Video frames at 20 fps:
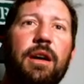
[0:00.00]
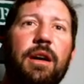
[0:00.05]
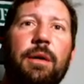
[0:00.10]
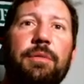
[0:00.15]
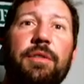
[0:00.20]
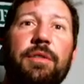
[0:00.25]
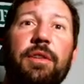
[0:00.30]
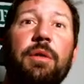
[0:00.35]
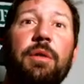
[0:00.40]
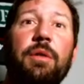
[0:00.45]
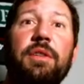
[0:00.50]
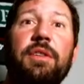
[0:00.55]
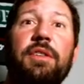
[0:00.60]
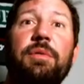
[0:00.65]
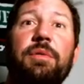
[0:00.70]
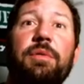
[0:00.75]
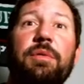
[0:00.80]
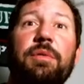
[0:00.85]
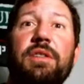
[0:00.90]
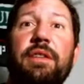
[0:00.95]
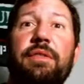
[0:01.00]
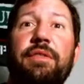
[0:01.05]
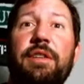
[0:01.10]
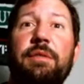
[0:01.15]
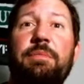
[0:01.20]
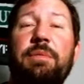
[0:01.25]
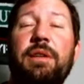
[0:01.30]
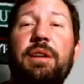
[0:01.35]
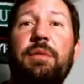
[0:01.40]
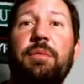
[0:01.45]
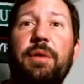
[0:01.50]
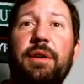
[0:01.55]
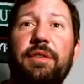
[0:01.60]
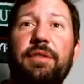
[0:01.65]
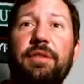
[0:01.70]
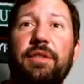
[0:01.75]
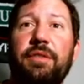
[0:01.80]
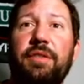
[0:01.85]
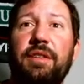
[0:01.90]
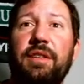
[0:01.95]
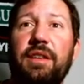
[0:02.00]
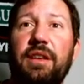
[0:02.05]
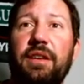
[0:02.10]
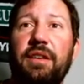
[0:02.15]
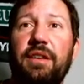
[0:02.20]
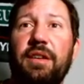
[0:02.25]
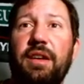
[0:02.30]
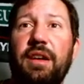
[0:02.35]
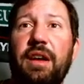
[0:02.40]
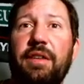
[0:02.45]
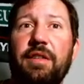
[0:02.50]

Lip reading: So when you switch on a VPN while surfing the internet,